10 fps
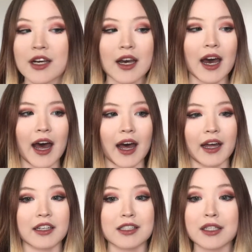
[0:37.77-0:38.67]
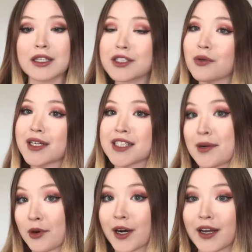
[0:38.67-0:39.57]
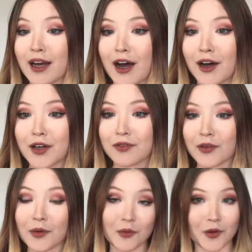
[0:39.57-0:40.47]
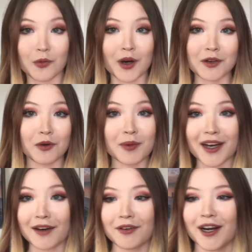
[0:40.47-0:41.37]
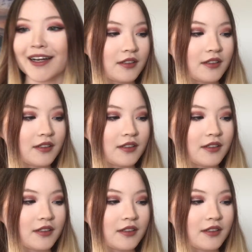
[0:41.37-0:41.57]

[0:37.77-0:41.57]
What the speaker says: And here's a quick summary of what we'll be covering.